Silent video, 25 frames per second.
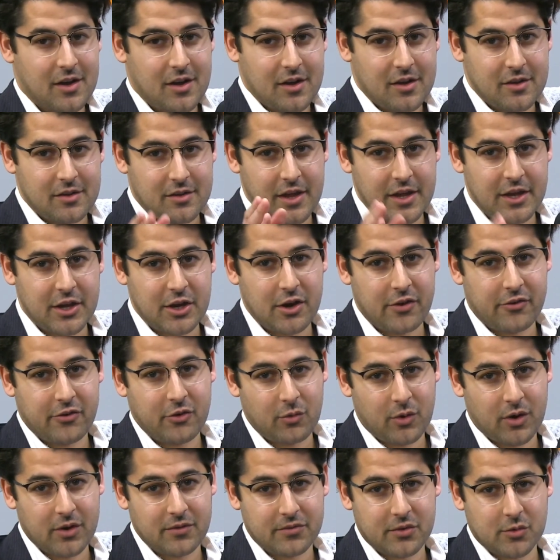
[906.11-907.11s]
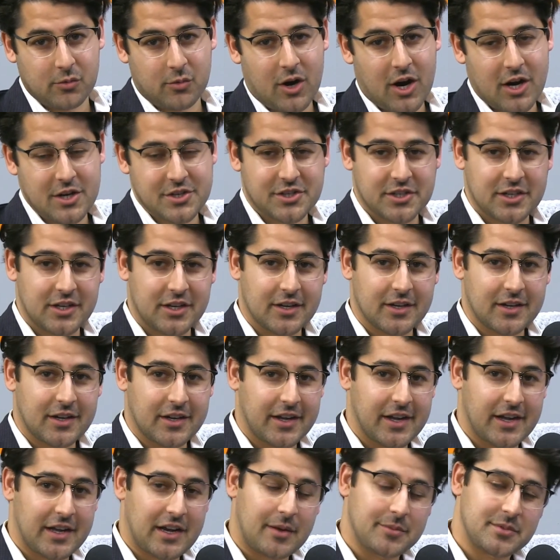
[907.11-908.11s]
Thank you everyone for watching.
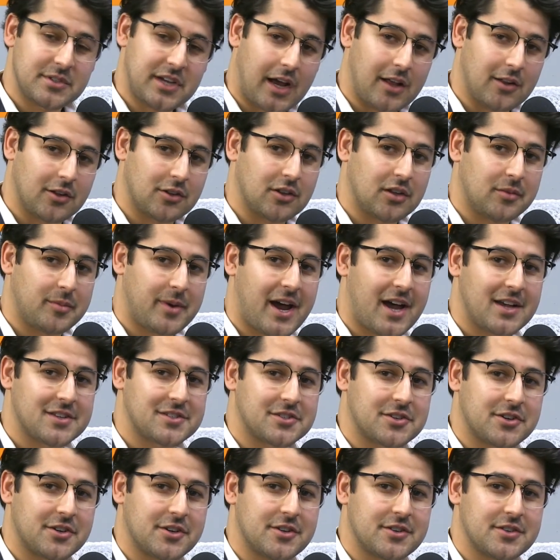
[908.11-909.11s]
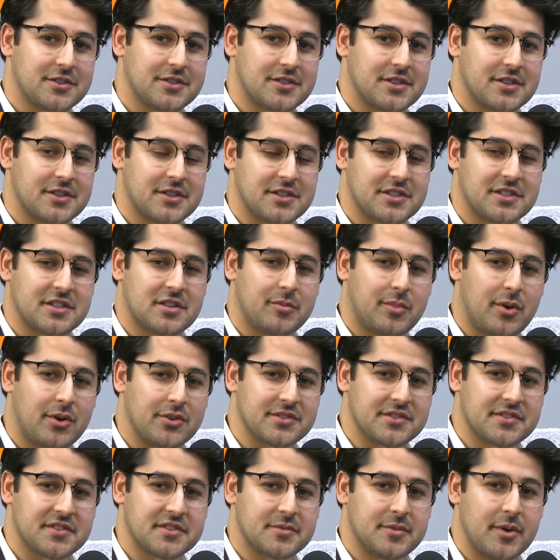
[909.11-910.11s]
Again, I'm Tyler Lemasters. This is the
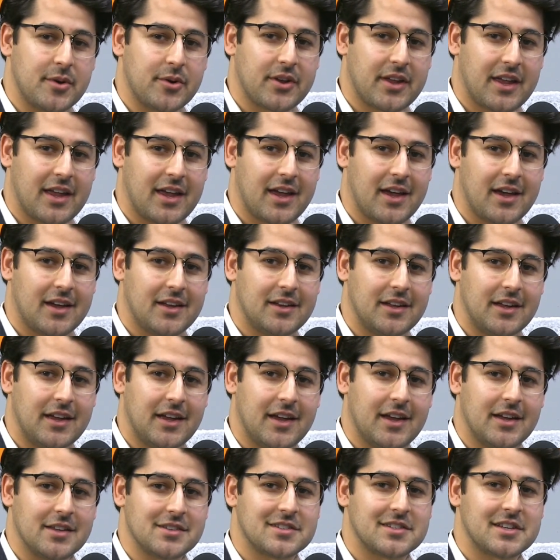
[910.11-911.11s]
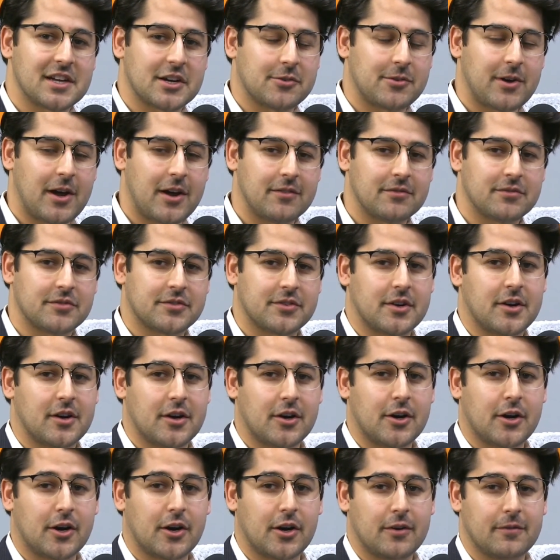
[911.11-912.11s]
Pulse of Spokane, and stick around
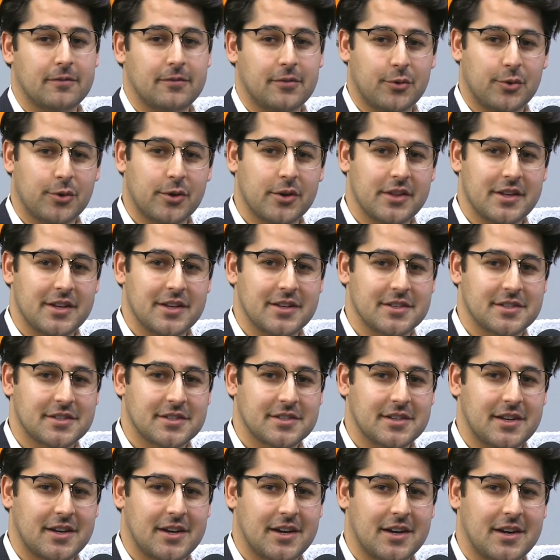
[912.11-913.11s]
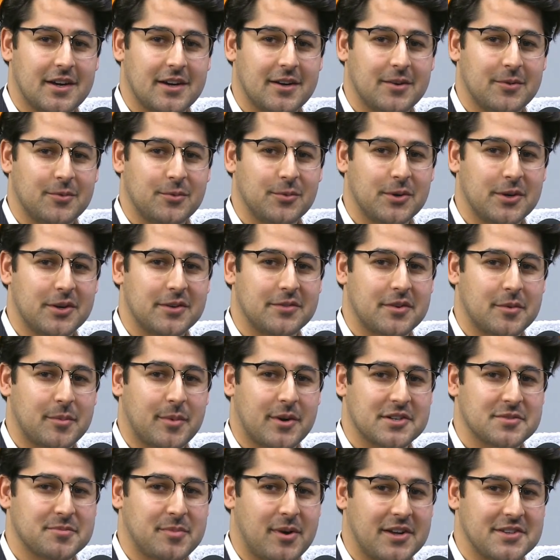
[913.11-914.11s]
for, for this uh, word from our
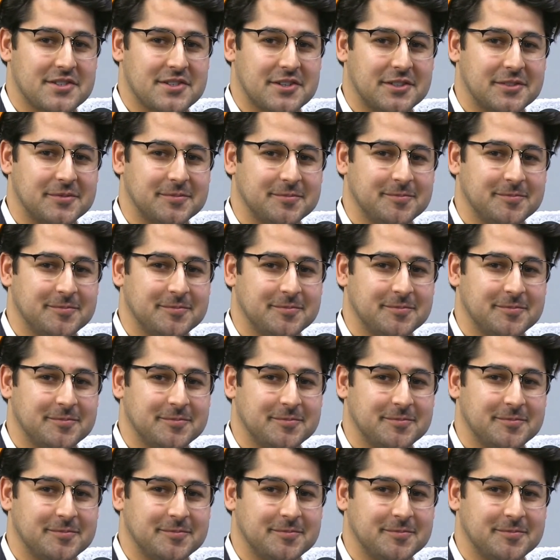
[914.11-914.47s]
sponsor.